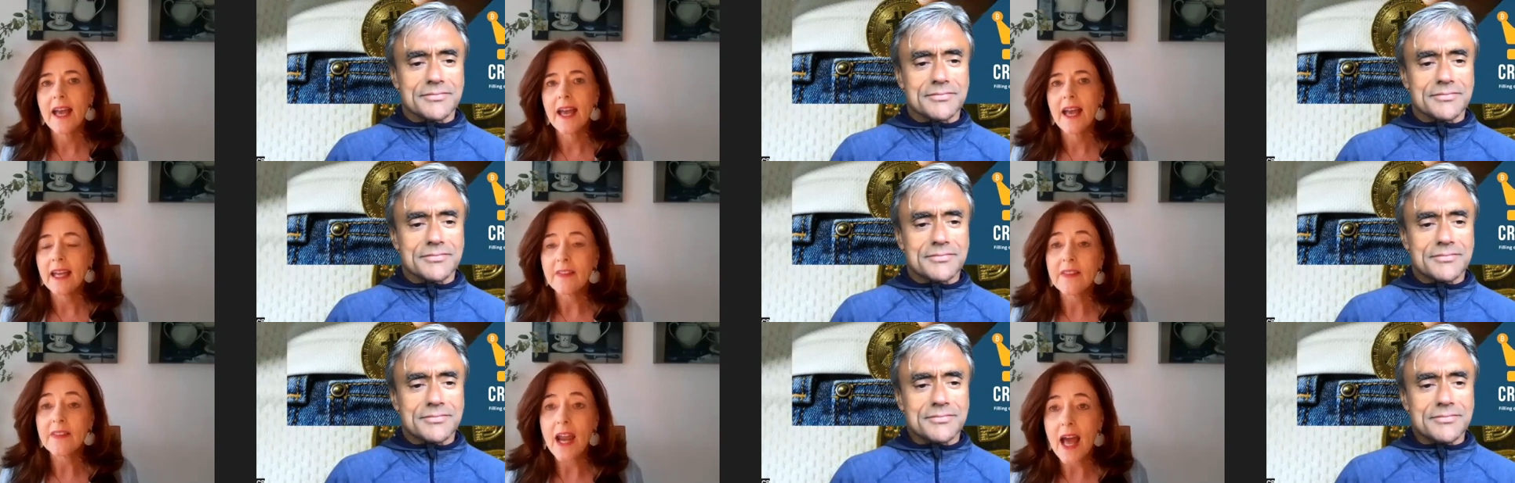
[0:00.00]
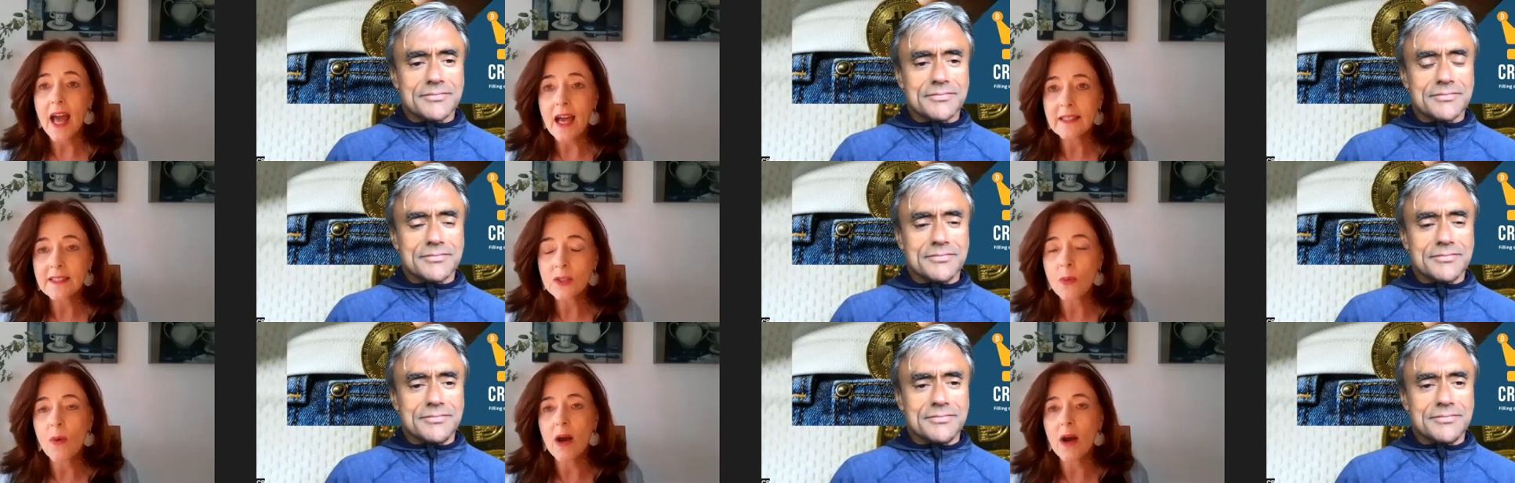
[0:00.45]
Speaker 1: in the
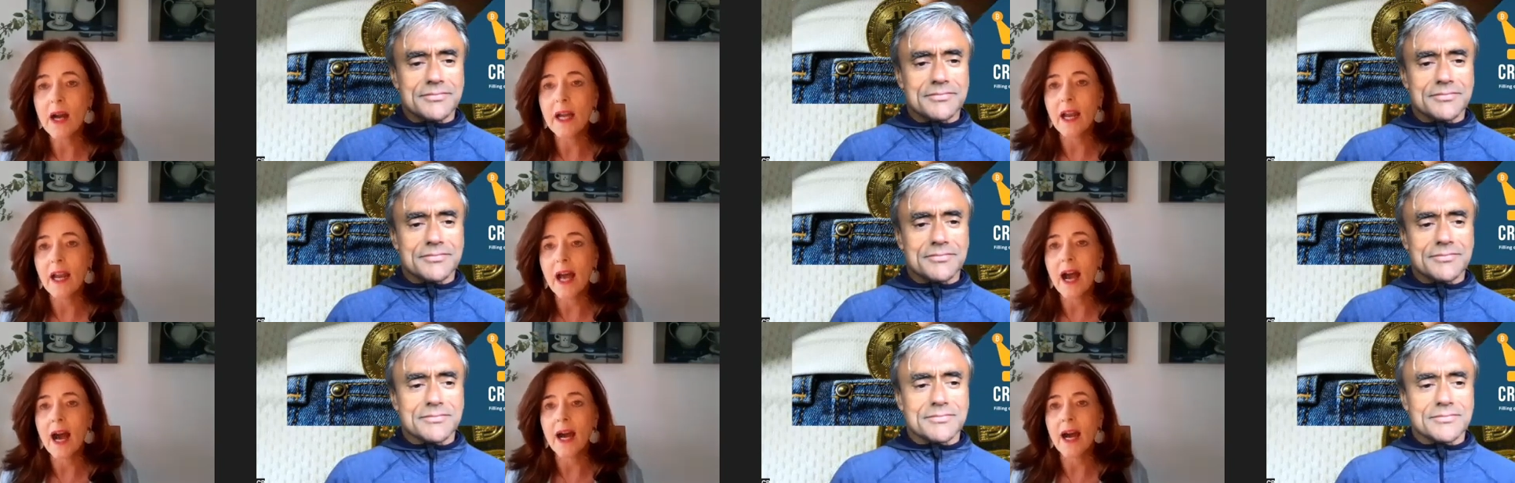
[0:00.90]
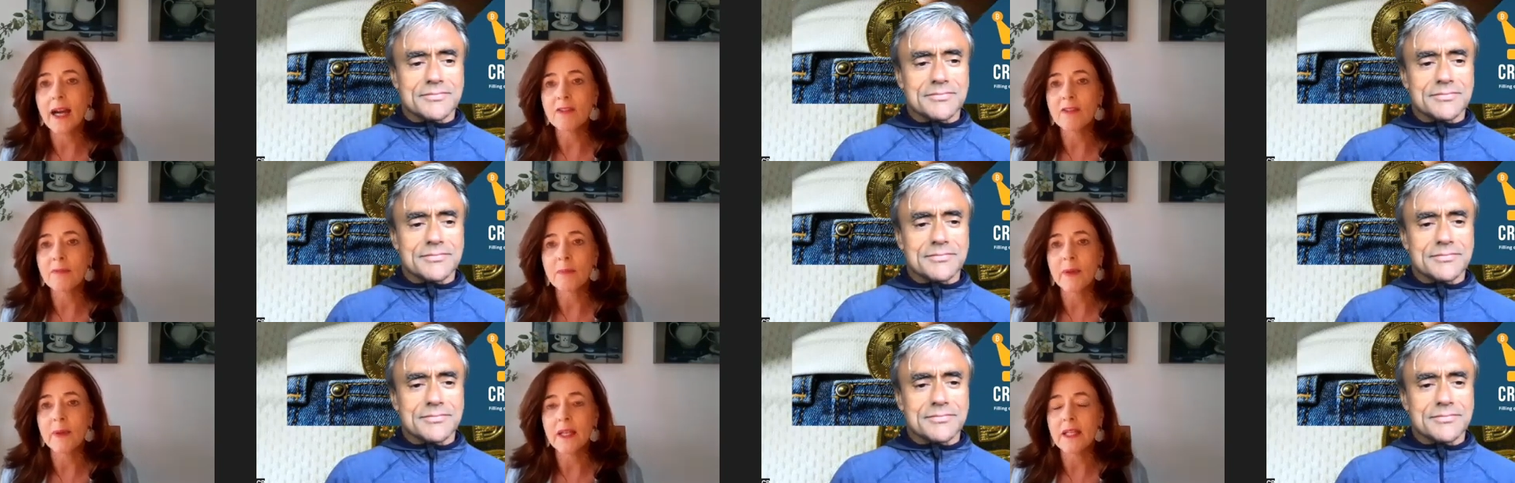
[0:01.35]
last while,
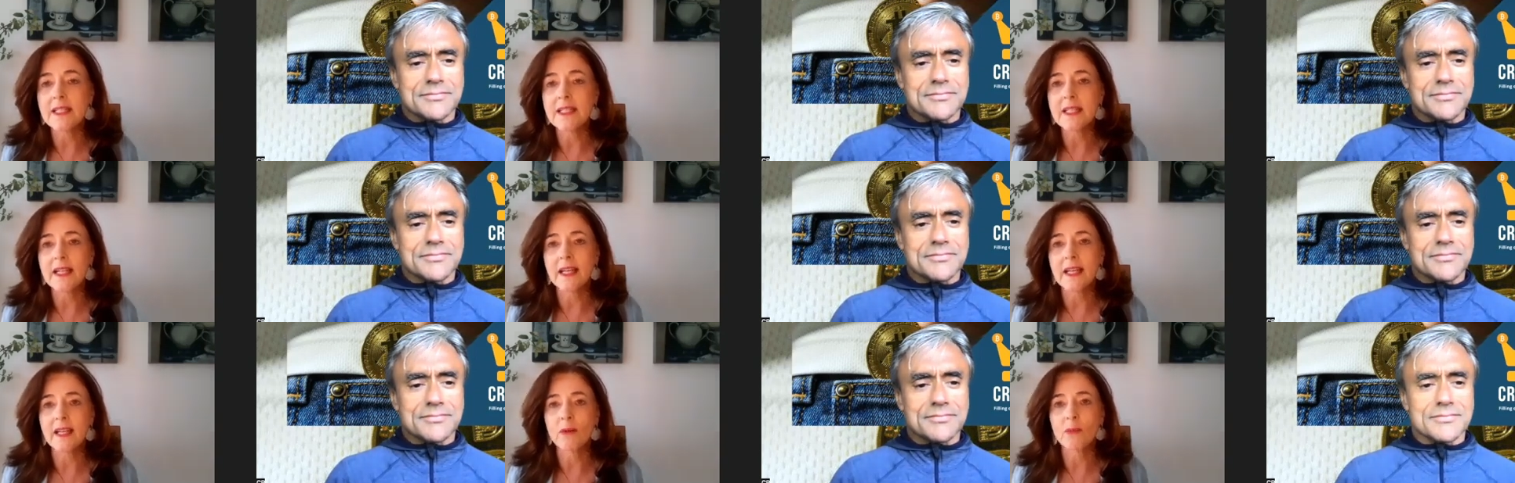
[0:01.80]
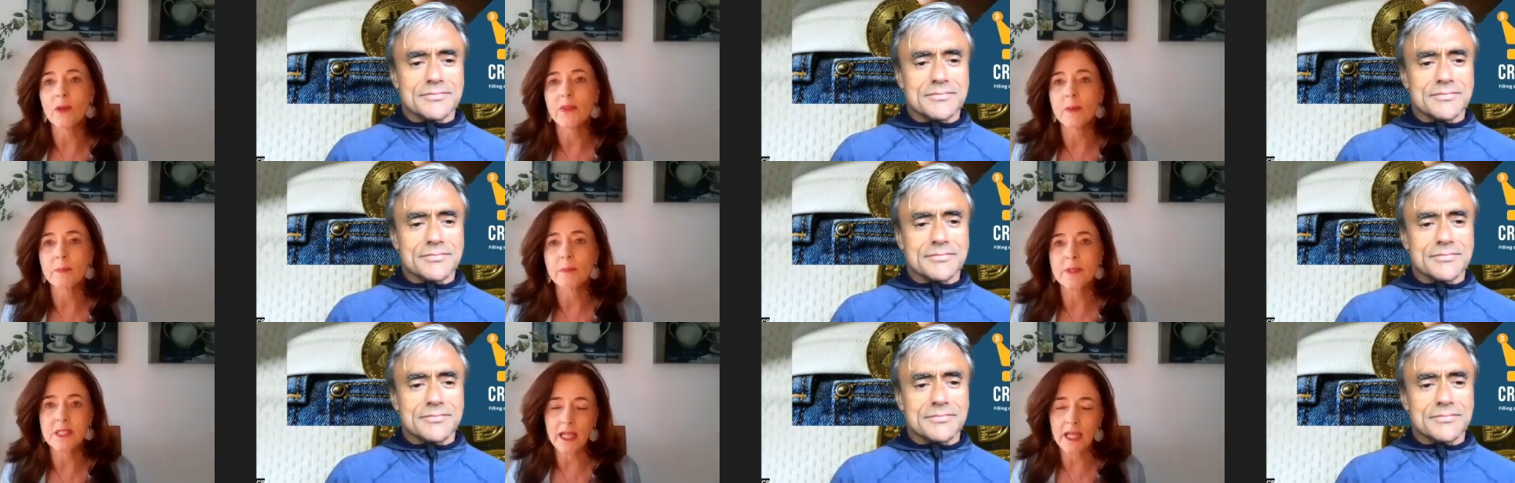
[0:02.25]
I've been dealing with a
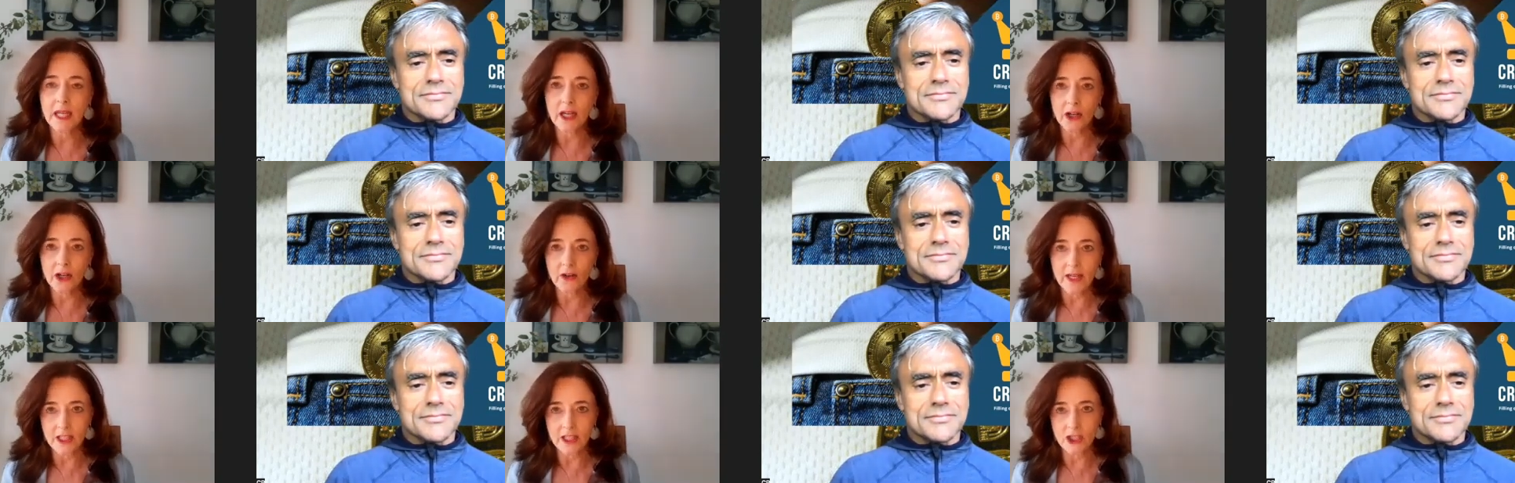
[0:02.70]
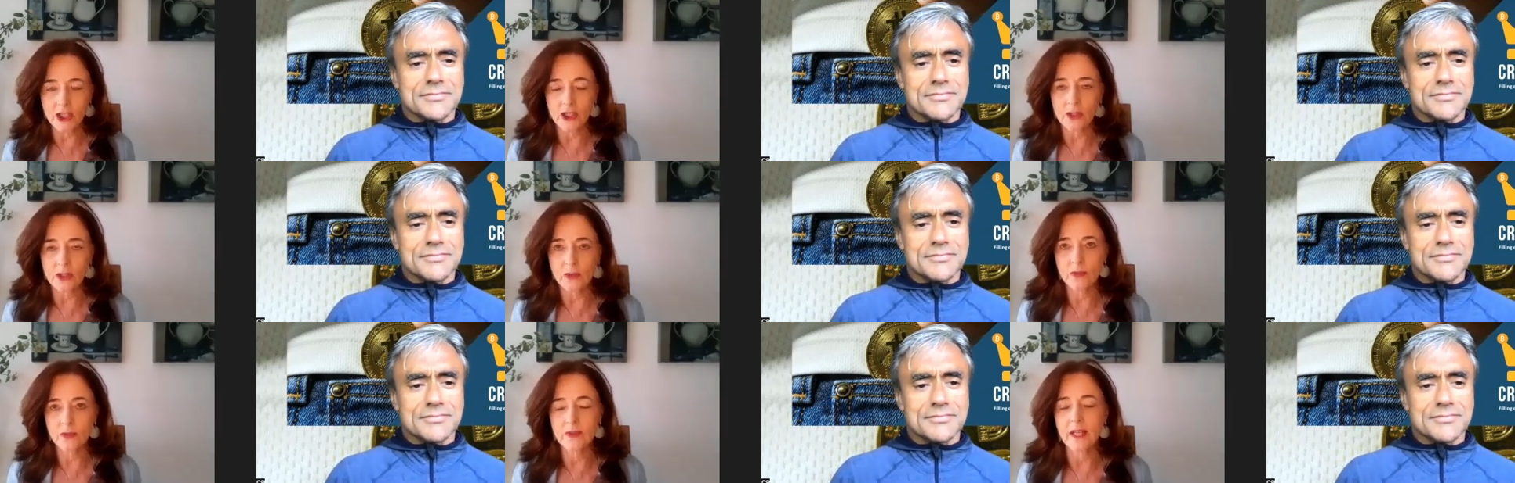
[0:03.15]
particular
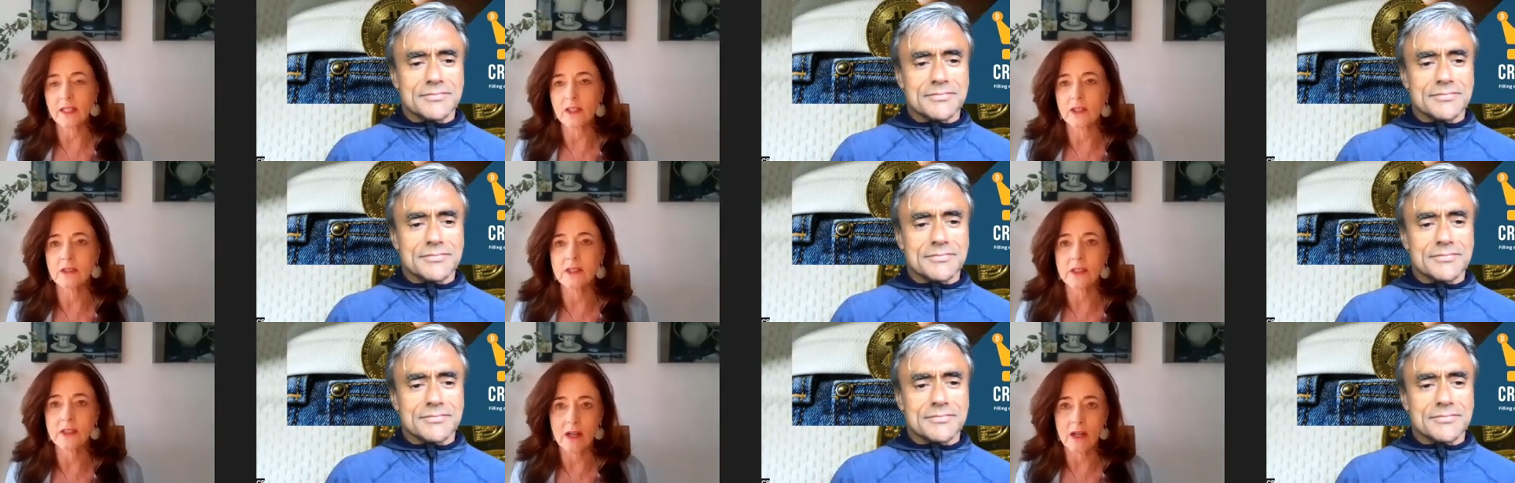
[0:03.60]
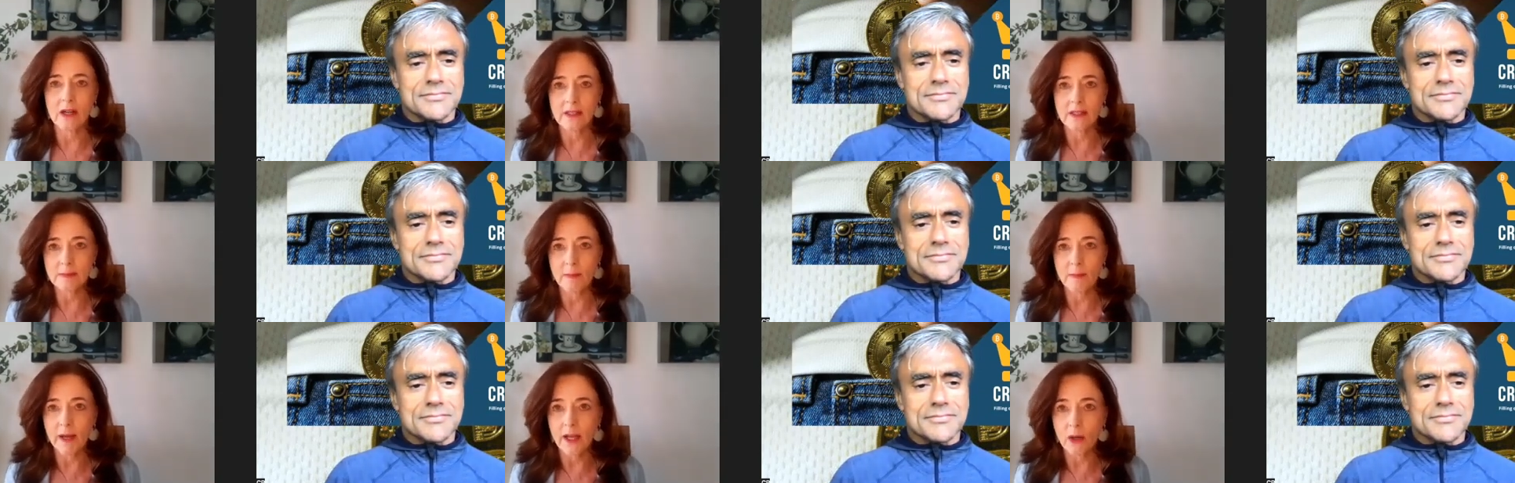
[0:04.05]
issue that
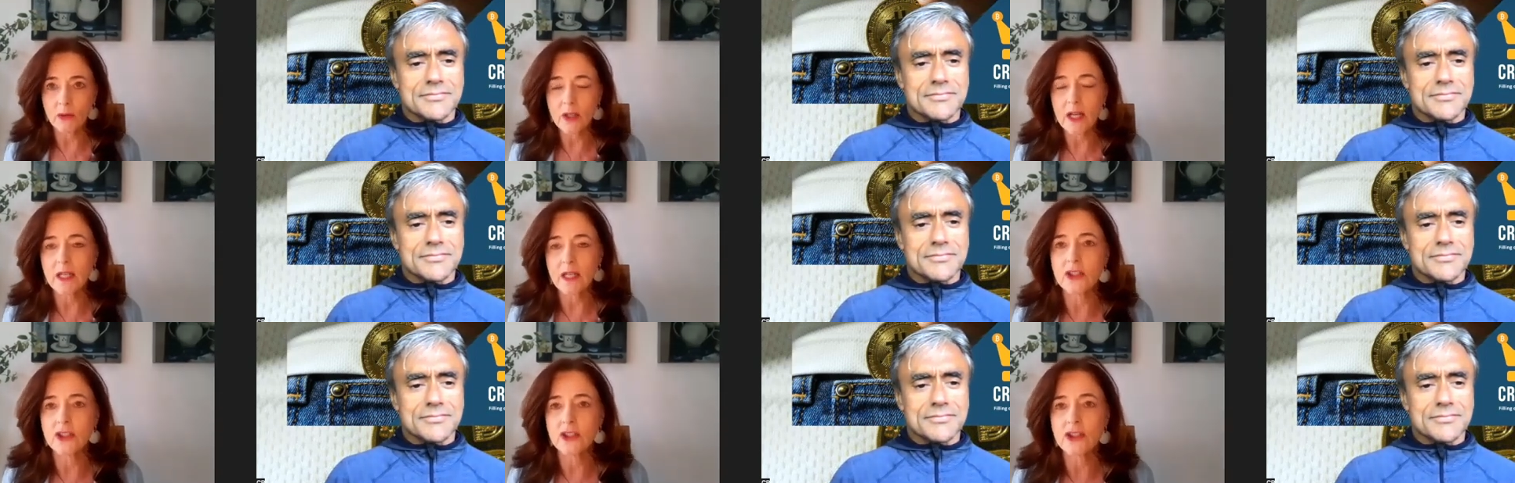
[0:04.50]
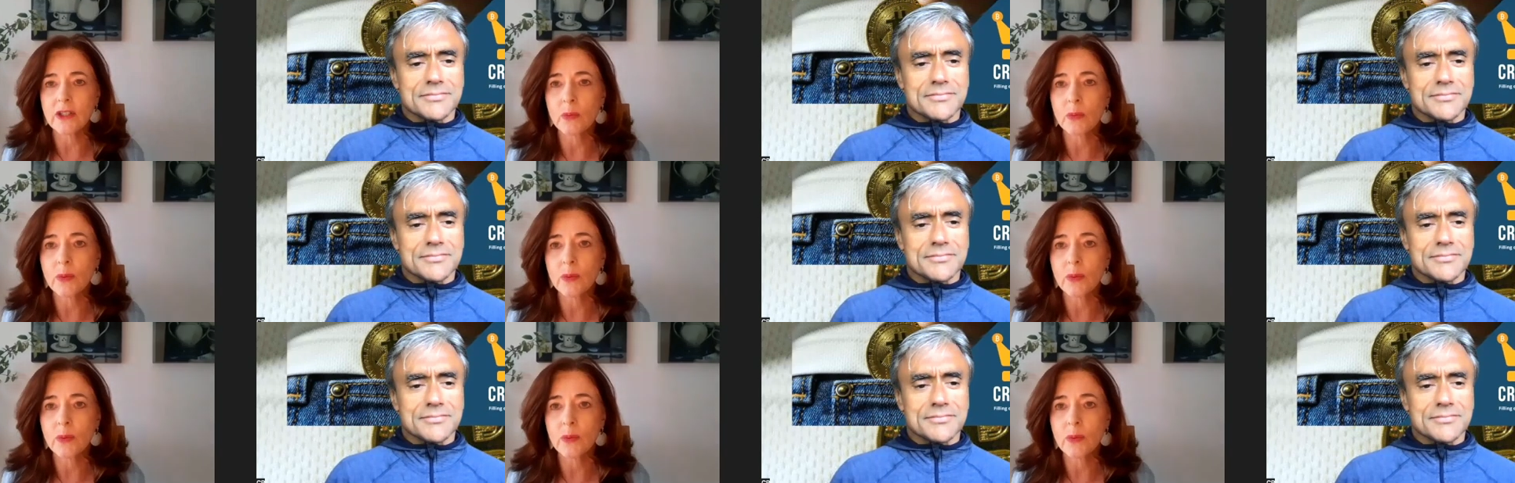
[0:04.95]
concerns my own country,